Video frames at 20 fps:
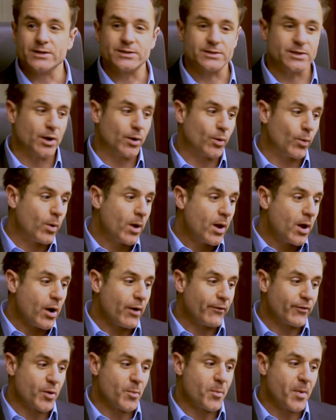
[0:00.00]
So
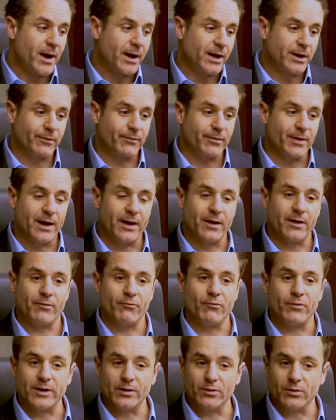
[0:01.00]
off the back of that,
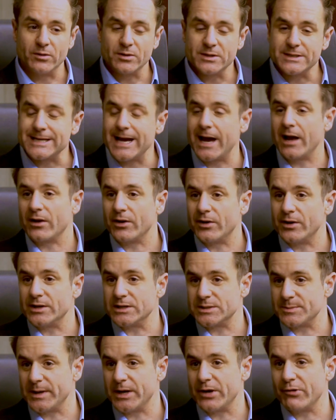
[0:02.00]
real talent has
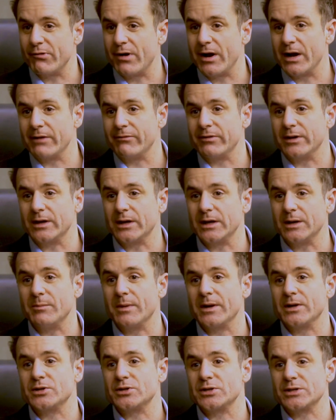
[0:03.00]
been arriving in
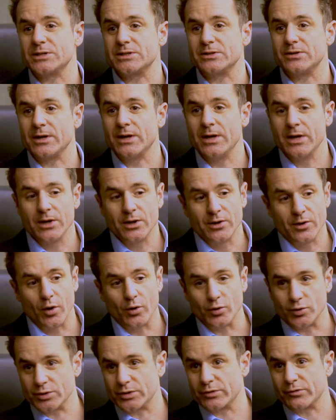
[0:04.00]
Manchester,
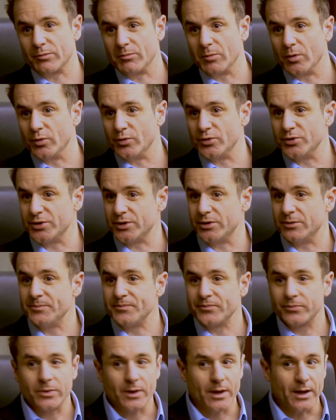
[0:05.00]
not just from London,
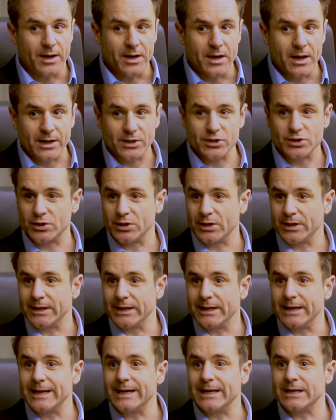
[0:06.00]

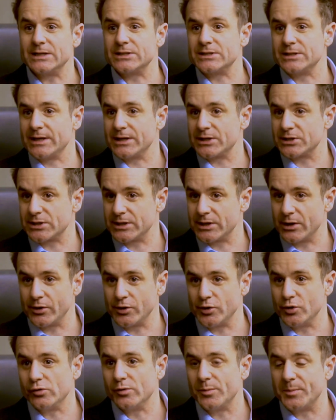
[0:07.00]
nationally, internationally, our
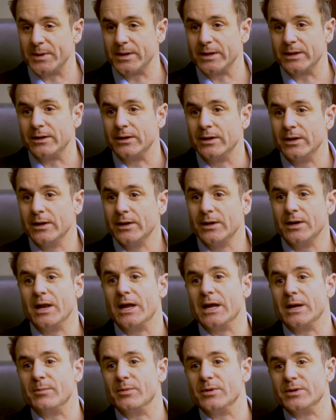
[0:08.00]
European
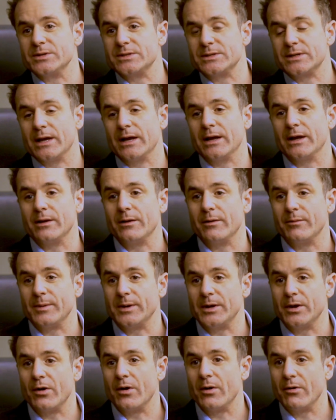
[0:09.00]
neighbours have been
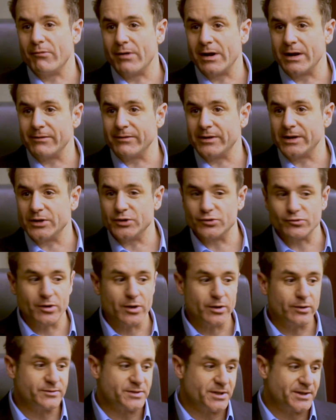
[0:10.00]
arriving in
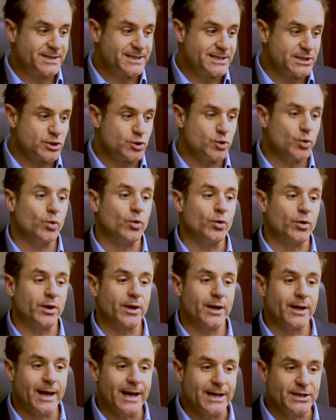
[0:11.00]
droves. And this is young,
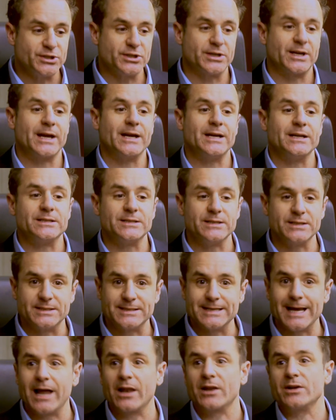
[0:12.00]
educated,
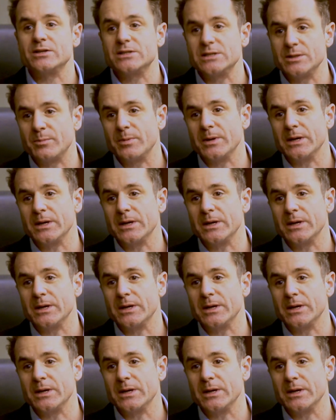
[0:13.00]
talented